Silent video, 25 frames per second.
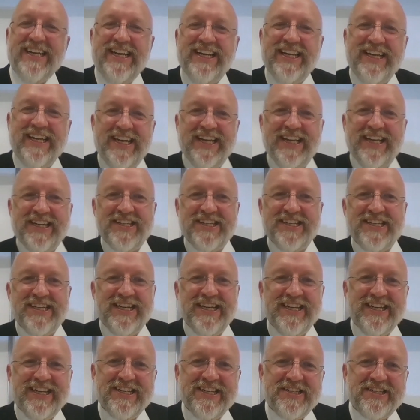
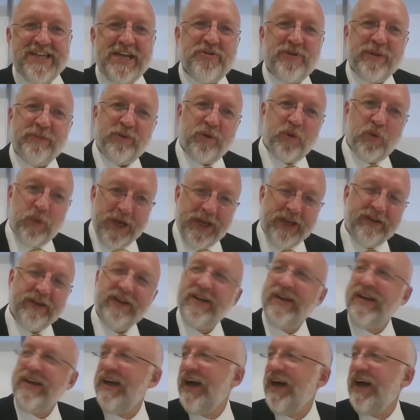it is a triple win.